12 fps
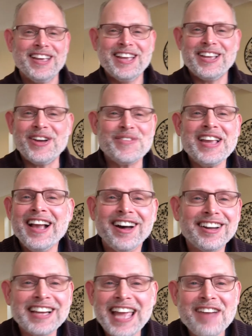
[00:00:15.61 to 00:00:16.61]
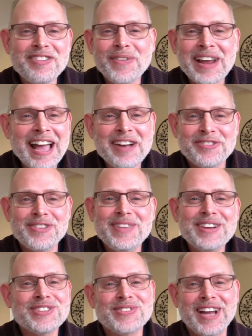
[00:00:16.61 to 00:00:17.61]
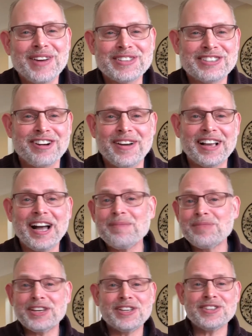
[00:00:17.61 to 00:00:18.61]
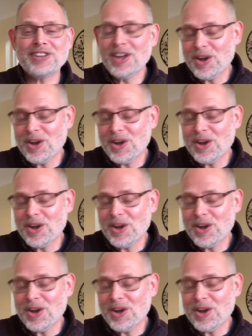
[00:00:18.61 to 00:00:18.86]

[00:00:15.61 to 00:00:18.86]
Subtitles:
You know, we hardly ever went out for meals when I was growing up because